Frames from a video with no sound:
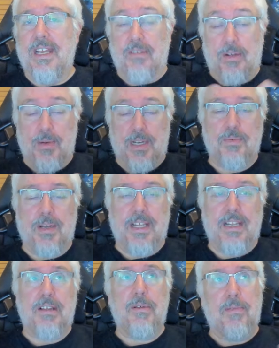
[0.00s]
the request went
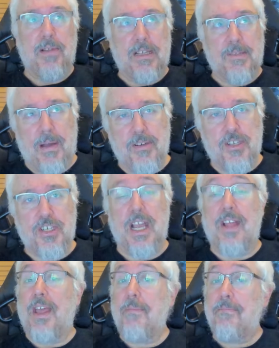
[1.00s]
in, can you please publish it?
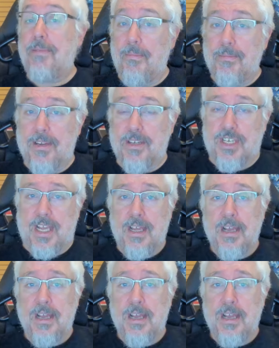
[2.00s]
And they published it.